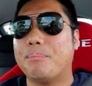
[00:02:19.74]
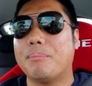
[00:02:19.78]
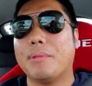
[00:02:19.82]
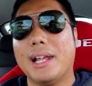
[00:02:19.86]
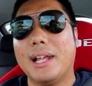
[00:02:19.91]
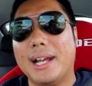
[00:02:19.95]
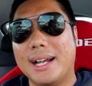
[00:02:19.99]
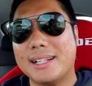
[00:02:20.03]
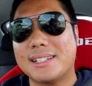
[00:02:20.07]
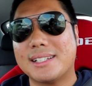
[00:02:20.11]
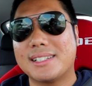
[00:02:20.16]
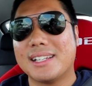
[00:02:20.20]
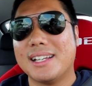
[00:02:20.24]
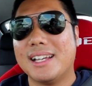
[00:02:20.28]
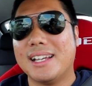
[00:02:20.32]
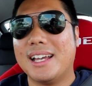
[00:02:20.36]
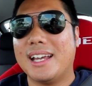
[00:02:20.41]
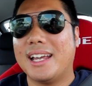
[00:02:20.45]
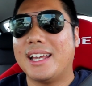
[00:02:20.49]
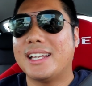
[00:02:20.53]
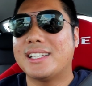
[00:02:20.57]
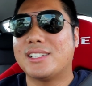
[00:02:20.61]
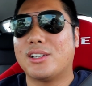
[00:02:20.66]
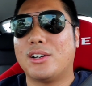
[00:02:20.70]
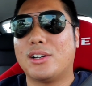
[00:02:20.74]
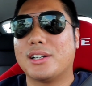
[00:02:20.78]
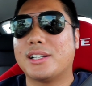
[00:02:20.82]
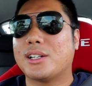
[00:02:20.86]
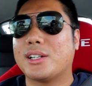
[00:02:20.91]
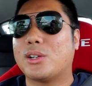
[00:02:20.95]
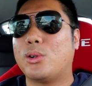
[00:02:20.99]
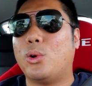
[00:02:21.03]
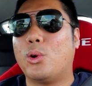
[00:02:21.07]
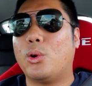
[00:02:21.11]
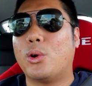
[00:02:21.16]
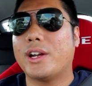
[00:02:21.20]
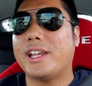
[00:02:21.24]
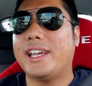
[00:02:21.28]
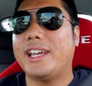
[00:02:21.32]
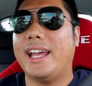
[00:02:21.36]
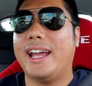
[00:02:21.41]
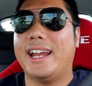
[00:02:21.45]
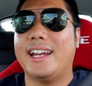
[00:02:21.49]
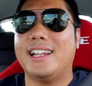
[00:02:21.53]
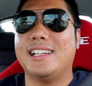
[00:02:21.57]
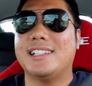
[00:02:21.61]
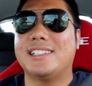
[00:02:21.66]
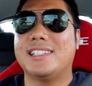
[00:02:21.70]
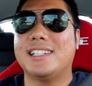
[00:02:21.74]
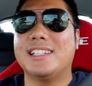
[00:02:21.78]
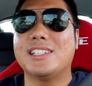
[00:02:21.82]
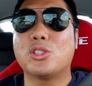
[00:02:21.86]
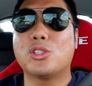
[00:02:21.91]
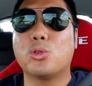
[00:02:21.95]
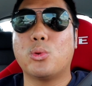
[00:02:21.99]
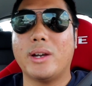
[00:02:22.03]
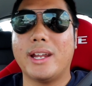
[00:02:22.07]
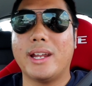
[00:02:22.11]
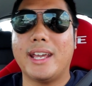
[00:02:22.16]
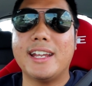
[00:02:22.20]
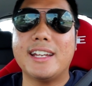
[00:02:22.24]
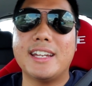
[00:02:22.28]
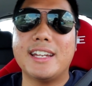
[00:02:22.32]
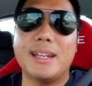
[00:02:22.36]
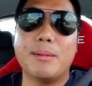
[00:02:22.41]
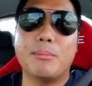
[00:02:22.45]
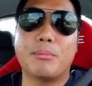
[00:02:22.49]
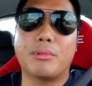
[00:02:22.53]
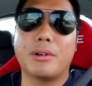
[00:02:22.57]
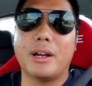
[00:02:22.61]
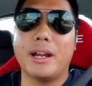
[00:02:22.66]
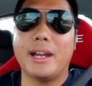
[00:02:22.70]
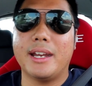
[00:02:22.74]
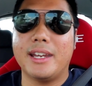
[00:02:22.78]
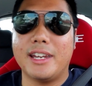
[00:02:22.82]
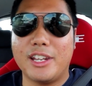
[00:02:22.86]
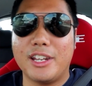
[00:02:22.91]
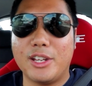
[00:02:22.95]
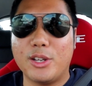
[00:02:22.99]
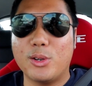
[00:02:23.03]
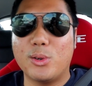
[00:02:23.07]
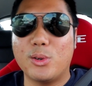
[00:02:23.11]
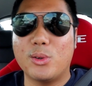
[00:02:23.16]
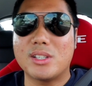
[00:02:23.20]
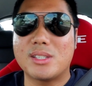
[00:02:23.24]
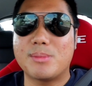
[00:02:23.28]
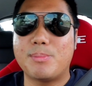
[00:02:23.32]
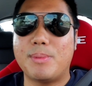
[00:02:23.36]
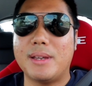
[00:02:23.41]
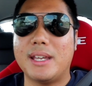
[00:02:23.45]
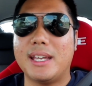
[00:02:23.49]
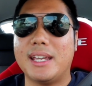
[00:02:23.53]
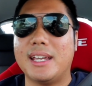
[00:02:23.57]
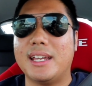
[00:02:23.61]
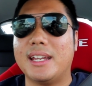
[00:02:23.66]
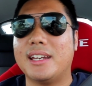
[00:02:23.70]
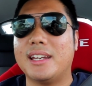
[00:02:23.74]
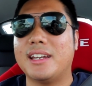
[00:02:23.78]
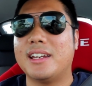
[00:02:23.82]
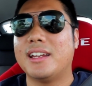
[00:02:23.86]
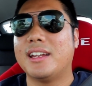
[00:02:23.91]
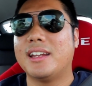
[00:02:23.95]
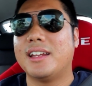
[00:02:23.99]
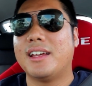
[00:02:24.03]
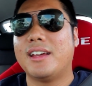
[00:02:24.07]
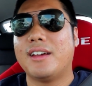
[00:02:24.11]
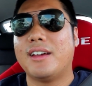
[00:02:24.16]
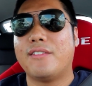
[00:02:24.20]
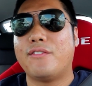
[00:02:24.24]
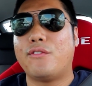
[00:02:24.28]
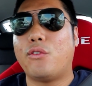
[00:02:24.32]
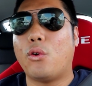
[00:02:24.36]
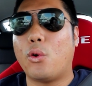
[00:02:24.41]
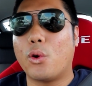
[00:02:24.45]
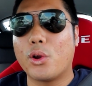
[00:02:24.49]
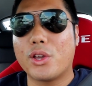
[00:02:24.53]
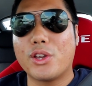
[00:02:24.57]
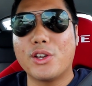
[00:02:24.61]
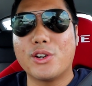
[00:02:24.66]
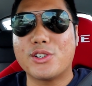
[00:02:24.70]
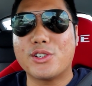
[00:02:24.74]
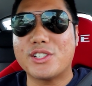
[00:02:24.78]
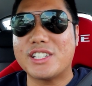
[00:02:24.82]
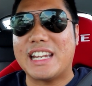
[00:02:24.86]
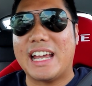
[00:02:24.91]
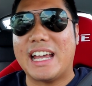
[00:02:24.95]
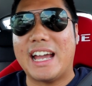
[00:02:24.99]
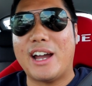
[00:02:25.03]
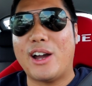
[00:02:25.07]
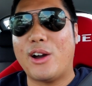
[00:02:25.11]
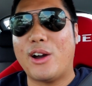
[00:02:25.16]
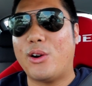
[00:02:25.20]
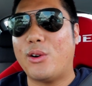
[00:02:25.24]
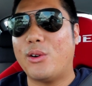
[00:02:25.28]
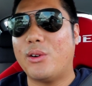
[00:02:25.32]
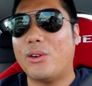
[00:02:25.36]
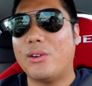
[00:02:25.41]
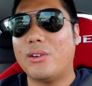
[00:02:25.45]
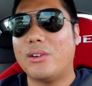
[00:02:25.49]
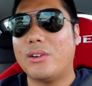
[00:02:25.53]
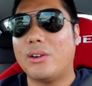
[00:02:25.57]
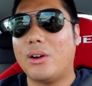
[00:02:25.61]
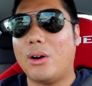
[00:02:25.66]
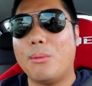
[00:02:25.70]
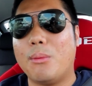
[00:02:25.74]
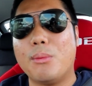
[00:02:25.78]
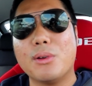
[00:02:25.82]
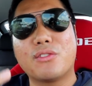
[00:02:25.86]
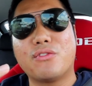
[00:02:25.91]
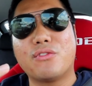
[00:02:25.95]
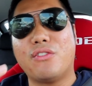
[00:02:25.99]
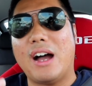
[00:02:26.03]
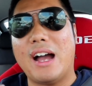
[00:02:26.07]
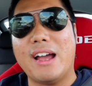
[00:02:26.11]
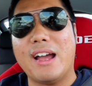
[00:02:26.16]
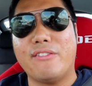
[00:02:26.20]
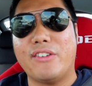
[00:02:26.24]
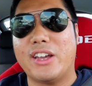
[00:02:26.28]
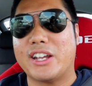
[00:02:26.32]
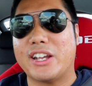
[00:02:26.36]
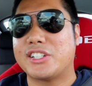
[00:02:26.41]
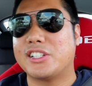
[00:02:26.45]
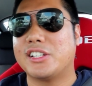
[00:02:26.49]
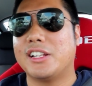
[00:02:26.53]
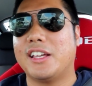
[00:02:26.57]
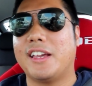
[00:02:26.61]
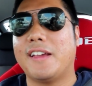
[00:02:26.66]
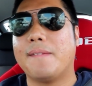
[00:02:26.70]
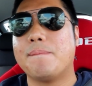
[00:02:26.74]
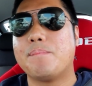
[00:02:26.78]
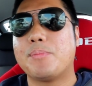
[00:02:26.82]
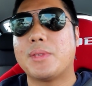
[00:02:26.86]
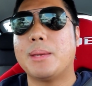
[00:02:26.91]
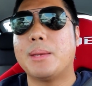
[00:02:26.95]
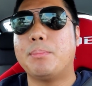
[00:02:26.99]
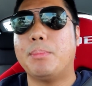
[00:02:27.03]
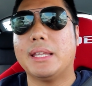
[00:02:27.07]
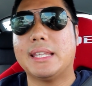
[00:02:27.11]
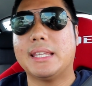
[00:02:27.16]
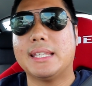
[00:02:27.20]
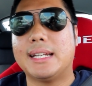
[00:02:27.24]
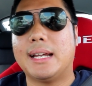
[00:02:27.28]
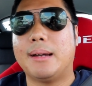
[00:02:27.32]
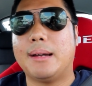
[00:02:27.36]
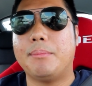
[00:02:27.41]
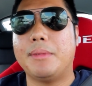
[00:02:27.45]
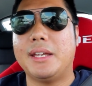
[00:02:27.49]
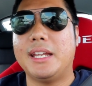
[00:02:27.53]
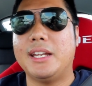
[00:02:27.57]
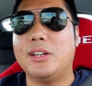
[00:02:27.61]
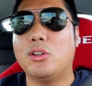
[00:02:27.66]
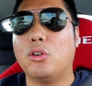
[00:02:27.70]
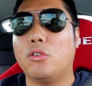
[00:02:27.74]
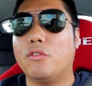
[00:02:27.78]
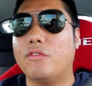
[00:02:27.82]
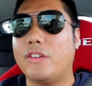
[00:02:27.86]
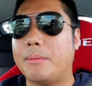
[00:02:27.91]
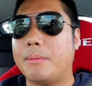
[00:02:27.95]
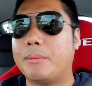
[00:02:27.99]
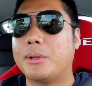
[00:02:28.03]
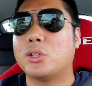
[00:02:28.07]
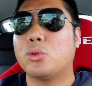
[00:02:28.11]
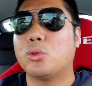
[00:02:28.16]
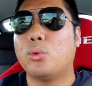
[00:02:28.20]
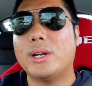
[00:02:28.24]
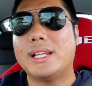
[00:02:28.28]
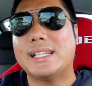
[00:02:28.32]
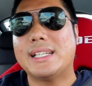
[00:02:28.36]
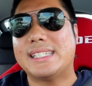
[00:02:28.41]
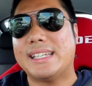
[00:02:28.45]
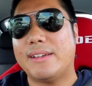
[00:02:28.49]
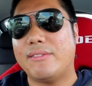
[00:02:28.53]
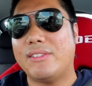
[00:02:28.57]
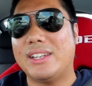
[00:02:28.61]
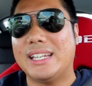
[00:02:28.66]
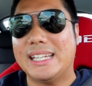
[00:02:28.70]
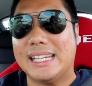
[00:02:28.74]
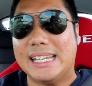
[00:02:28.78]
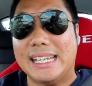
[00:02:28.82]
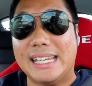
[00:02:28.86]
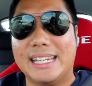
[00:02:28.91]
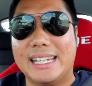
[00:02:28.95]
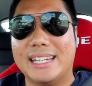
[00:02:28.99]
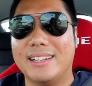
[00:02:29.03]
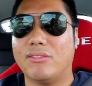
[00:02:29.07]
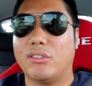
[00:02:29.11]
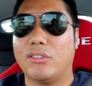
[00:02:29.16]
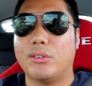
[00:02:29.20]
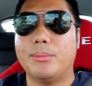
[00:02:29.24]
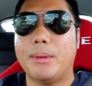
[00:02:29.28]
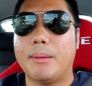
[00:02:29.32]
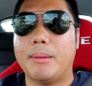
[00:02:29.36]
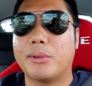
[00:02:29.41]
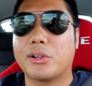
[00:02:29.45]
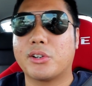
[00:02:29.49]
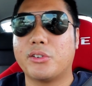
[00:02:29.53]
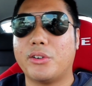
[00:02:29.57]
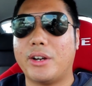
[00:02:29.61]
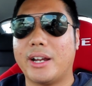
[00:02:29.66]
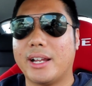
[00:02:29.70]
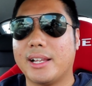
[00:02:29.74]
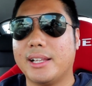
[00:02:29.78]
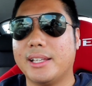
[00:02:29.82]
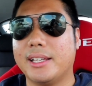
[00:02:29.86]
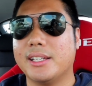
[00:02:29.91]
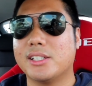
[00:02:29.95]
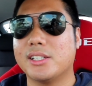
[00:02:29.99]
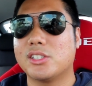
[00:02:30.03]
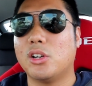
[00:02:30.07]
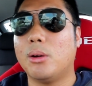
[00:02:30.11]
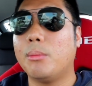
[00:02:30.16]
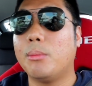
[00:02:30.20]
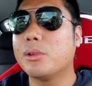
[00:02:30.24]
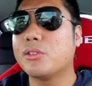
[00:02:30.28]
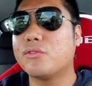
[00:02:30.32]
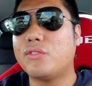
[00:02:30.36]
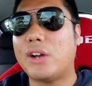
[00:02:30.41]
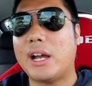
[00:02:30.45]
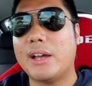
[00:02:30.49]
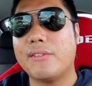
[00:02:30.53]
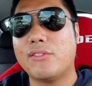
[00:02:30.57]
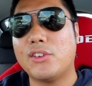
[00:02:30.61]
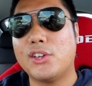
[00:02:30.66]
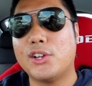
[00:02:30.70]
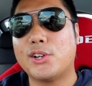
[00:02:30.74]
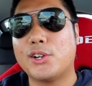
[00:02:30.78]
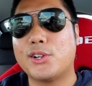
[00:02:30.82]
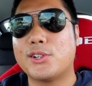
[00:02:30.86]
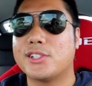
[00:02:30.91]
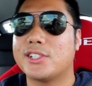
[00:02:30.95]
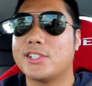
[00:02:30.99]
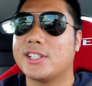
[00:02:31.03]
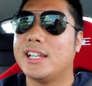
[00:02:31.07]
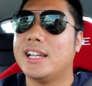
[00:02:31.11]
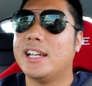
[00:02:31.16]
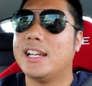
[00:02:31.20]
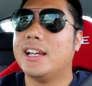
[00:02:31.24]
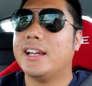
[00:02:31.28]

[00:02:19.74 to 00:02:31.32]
Plus, his Honda Accord, he had it since 2018, brand new. It's been 4 years now, almost five actually. He picked it up in November 2017, if I remember correctly, so almost 5 years.